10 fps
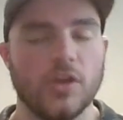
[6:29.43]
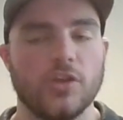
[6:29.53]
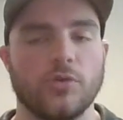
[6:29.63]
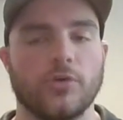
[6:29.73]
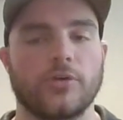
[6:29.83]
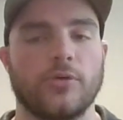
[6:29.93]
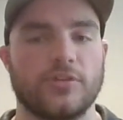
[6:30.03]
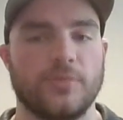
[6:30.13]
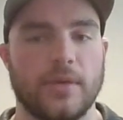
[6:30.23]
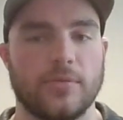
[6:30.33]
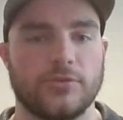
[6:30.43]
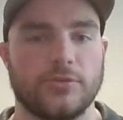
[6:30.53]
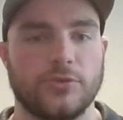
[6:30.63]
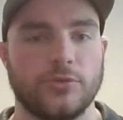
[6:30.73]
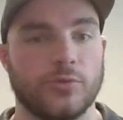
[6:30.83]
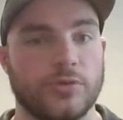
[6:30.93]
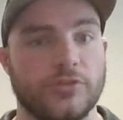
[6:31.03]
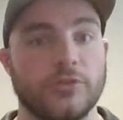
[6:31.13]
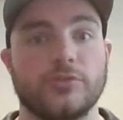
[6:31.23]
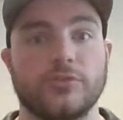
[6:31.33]
you're going to be able to
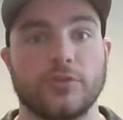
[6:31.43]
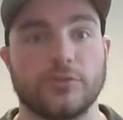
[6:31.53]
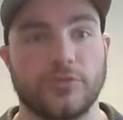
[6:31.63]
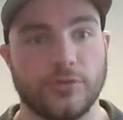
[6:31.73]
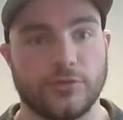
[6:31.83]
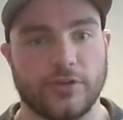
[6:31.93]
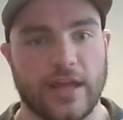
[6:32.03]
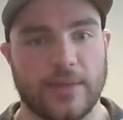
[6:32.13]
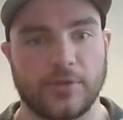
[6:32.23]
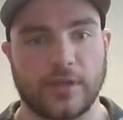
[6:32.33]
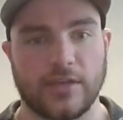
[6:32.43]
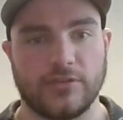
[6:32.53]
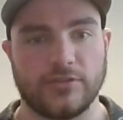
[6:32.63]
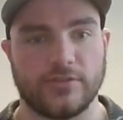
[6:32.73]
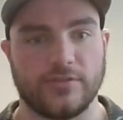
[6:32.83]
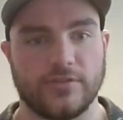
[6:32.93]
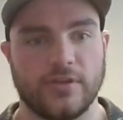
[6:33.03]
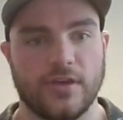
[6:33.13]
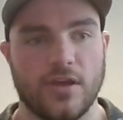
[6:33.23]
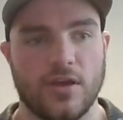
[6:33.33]
reduce those nutrient applications,
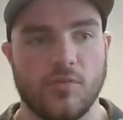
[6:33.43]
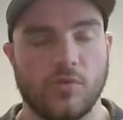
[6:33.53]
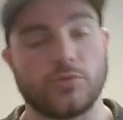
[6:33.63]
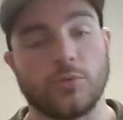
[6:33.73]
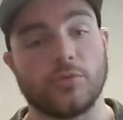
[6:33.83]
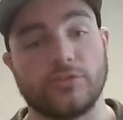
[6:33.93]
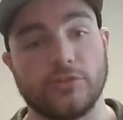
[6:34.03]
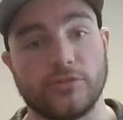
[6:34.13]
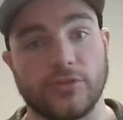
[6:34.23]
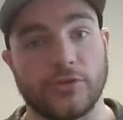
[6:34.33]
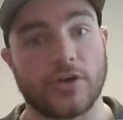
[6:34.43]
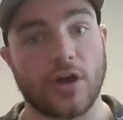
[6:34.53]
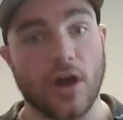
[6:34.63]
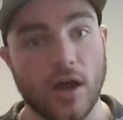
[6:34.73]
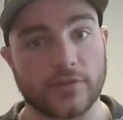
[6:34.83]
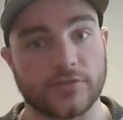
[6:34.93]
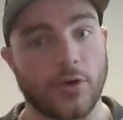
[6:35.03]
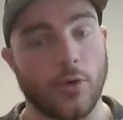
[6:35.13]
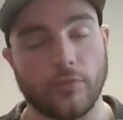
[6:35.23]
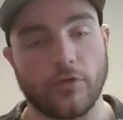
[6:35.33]
which will reduce your cost
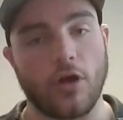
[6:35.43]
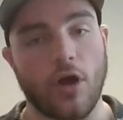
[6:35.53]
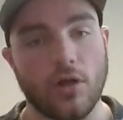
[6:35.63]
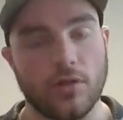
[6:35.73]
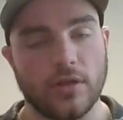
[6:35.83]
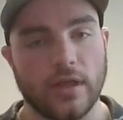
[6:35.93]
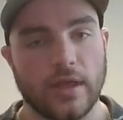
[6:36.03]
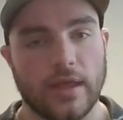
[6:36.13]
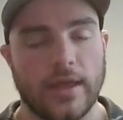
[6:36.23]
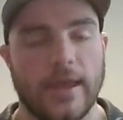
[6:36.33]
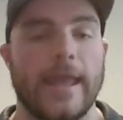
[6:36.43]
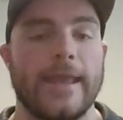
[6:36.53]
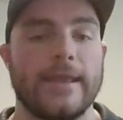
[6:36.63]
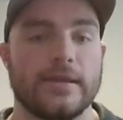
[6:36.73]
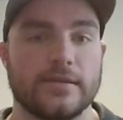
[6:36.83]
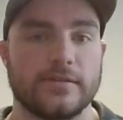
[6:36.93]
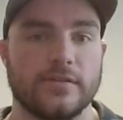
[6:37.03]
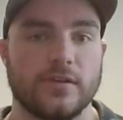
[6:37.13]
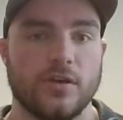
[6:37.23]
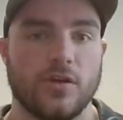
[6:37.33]
overall
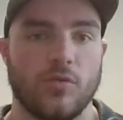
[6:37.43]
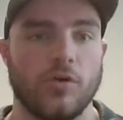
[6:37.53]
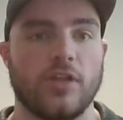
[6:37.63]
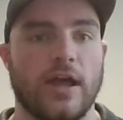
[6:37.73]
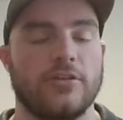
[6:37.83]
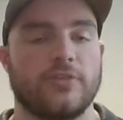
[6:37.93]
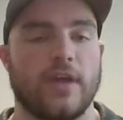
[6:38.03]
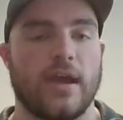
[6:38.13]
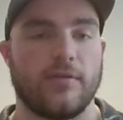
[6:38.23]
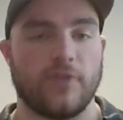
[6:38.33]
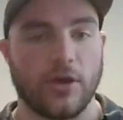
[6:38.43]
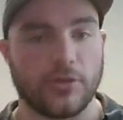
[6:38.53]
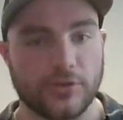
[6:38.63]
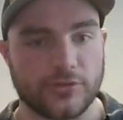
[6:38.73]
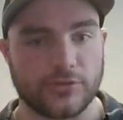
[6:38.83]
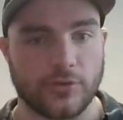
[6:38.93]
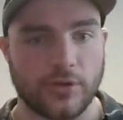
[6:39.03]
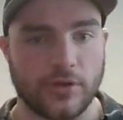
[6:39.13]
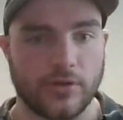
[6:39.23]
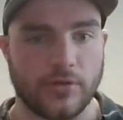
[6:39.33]
and will allow you to have healthier
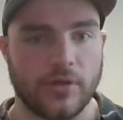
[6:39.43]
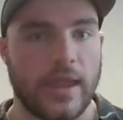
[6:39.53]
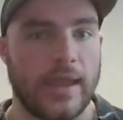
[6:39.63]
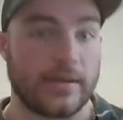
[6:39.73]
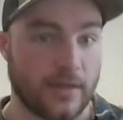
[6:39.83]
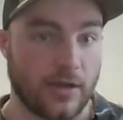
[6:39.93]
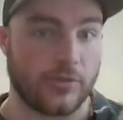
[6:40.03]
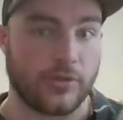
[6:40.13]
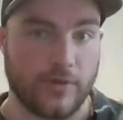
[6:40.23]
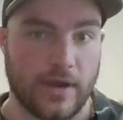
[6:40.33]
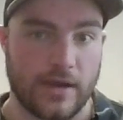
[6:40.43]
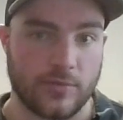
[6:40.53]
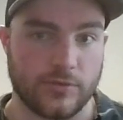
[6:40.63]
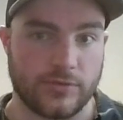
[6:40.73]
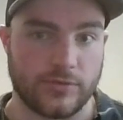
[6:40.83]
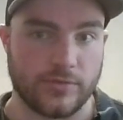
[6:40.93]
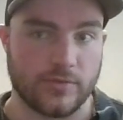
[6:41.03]
soil and healthier animals.